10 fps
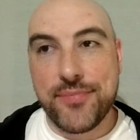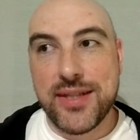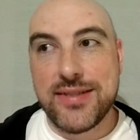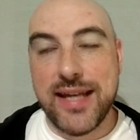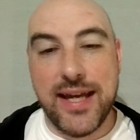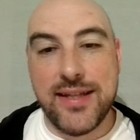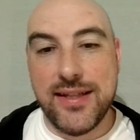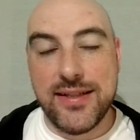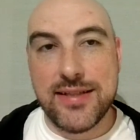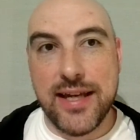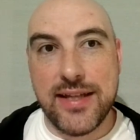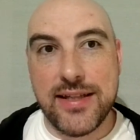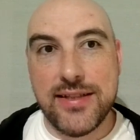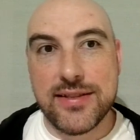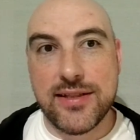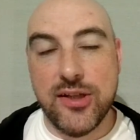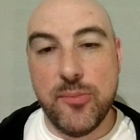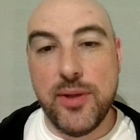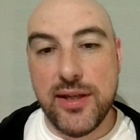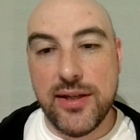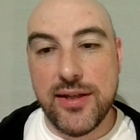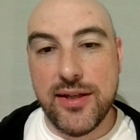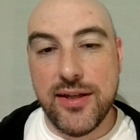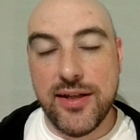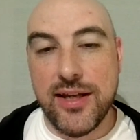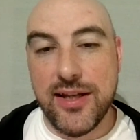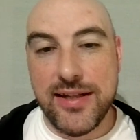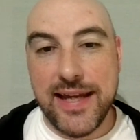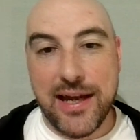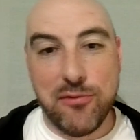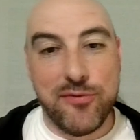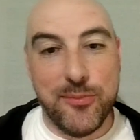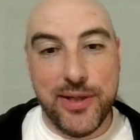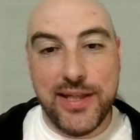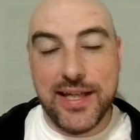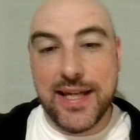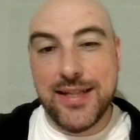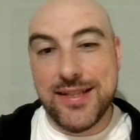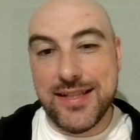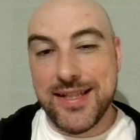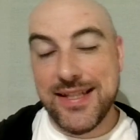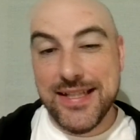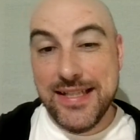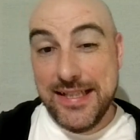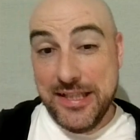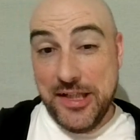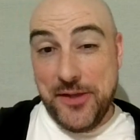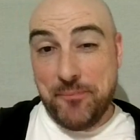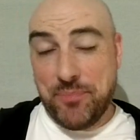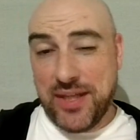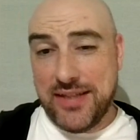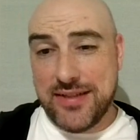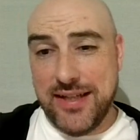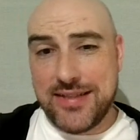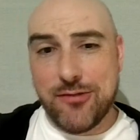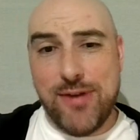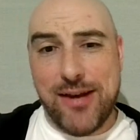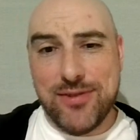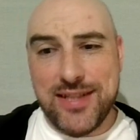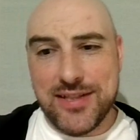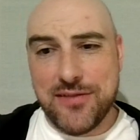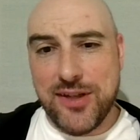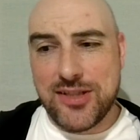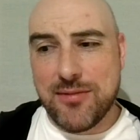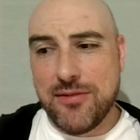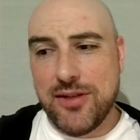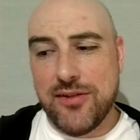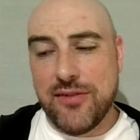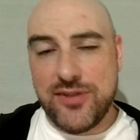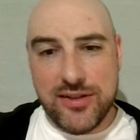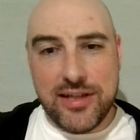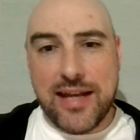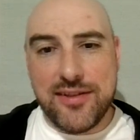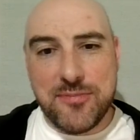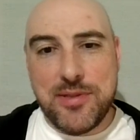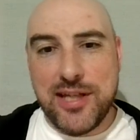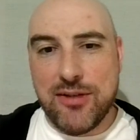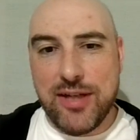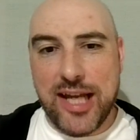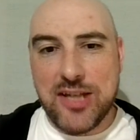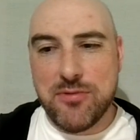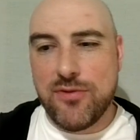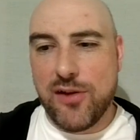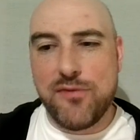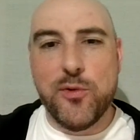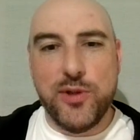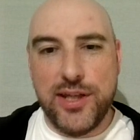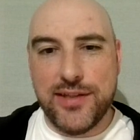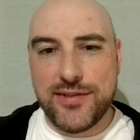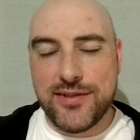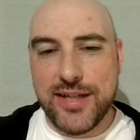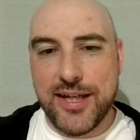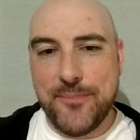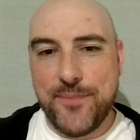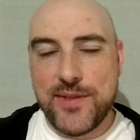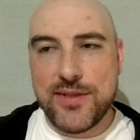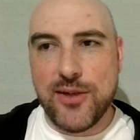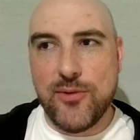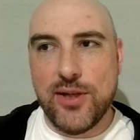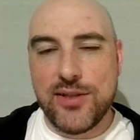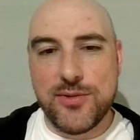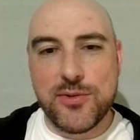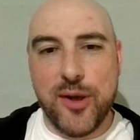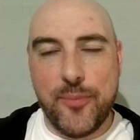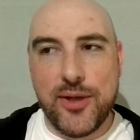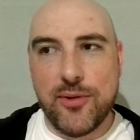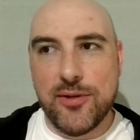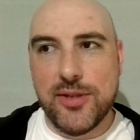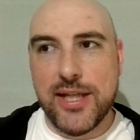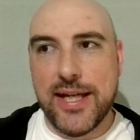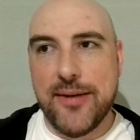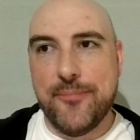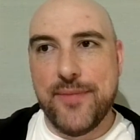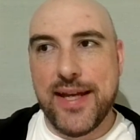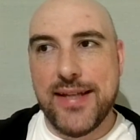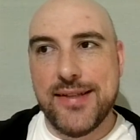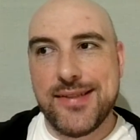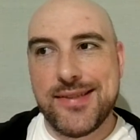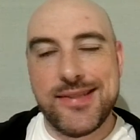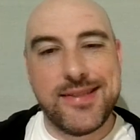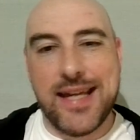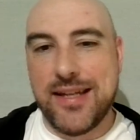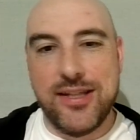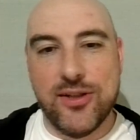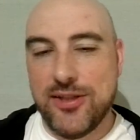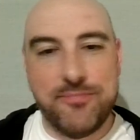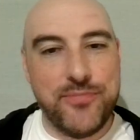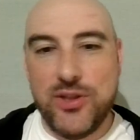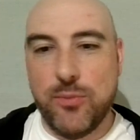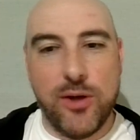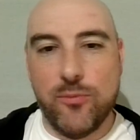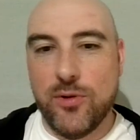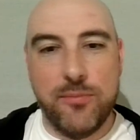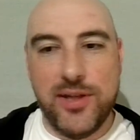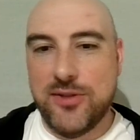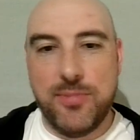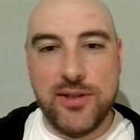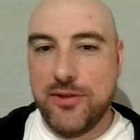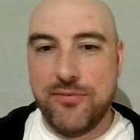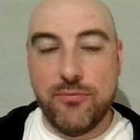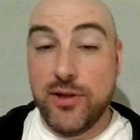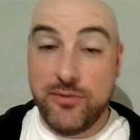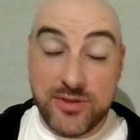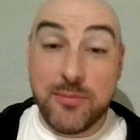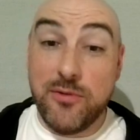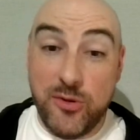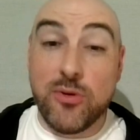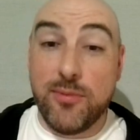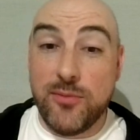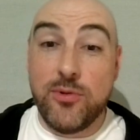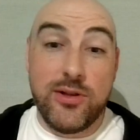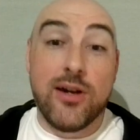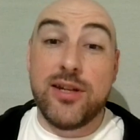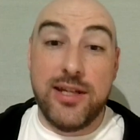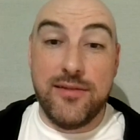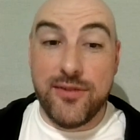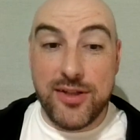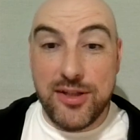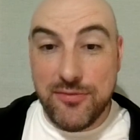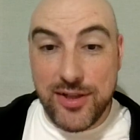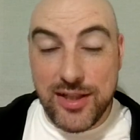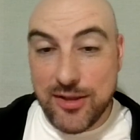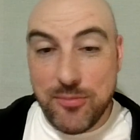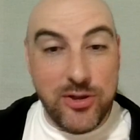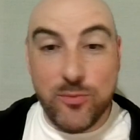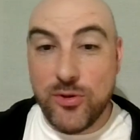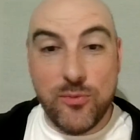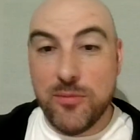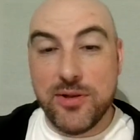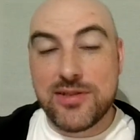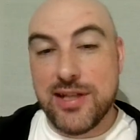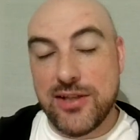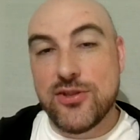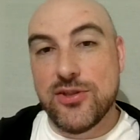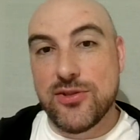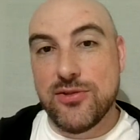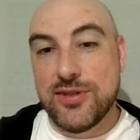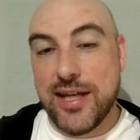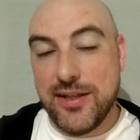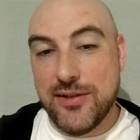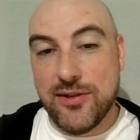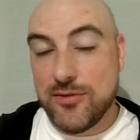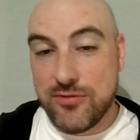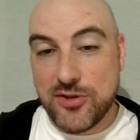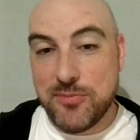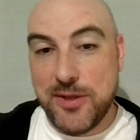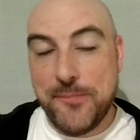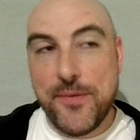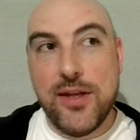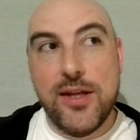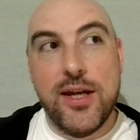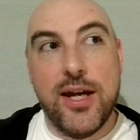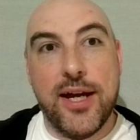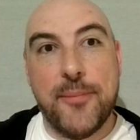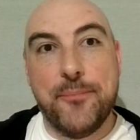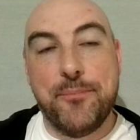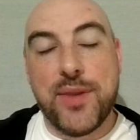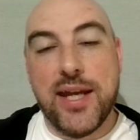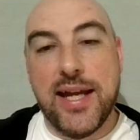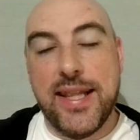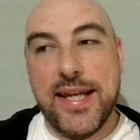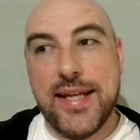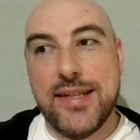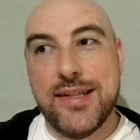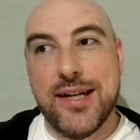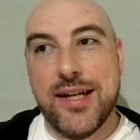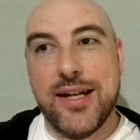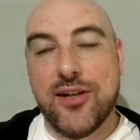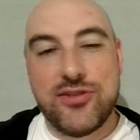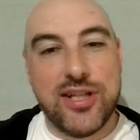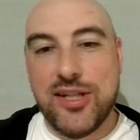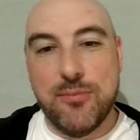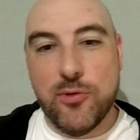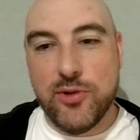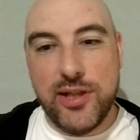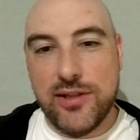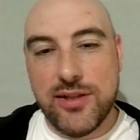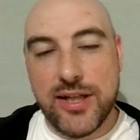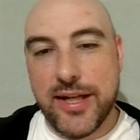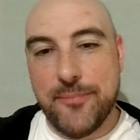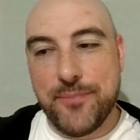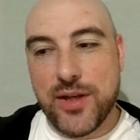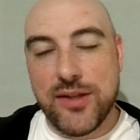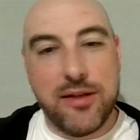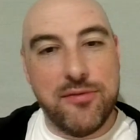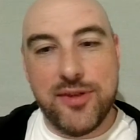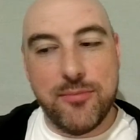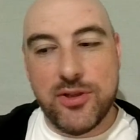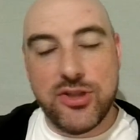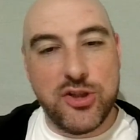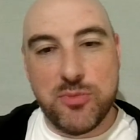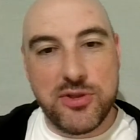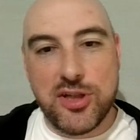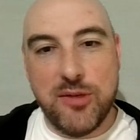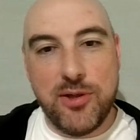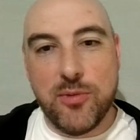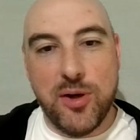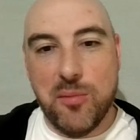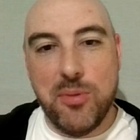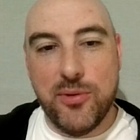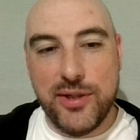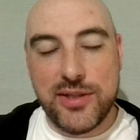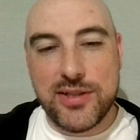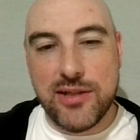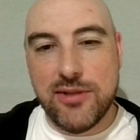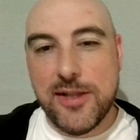Saturday's going to be a day out for me. And it's a rarity. It's the first time I've had this particular engagement for like 4 years. So it's quite a big one. And Saturday night, you won't want me to be doing it. Well, some of you probably would like it if I did a video, but you wouldn't want my selections on Saturday night, trust me. And then Sunday morning, I don't think my judgment's going to be quite on point. So